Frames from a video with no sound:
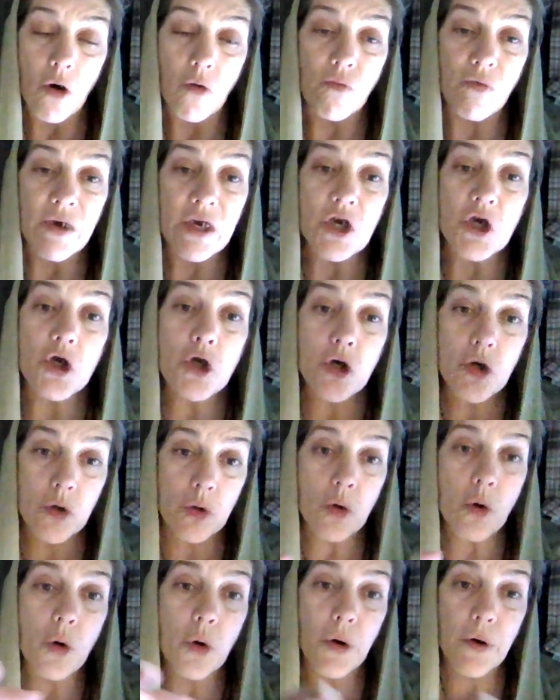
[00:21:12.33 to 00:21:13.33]

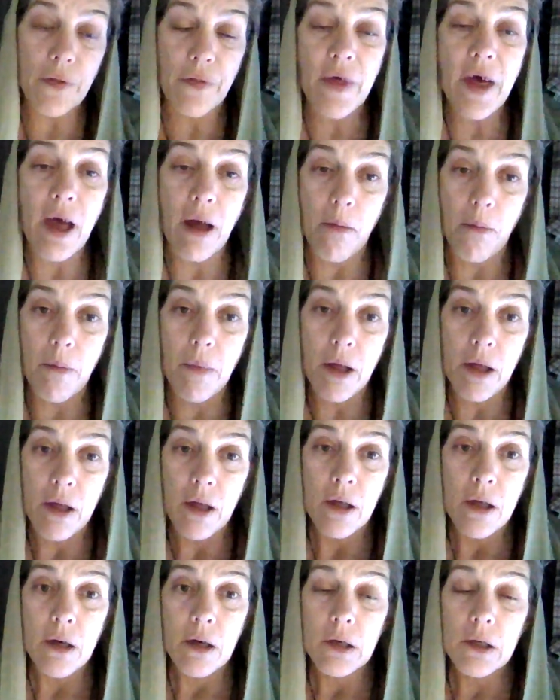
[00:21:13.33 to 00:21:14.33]
restore them
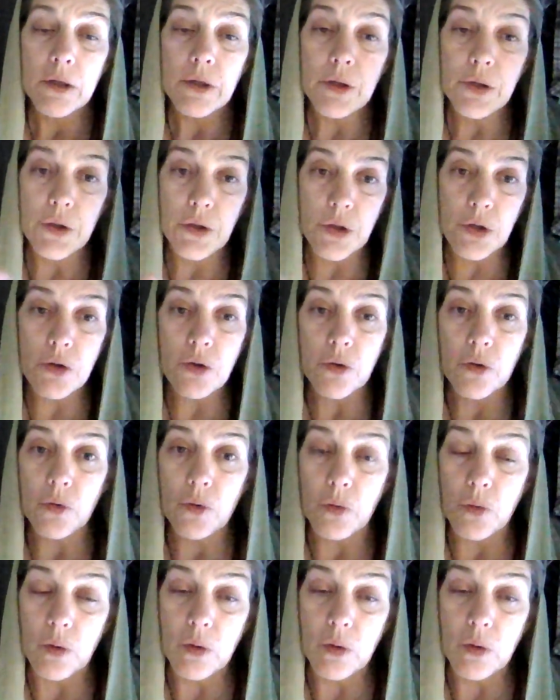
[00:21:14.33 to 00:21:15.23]
to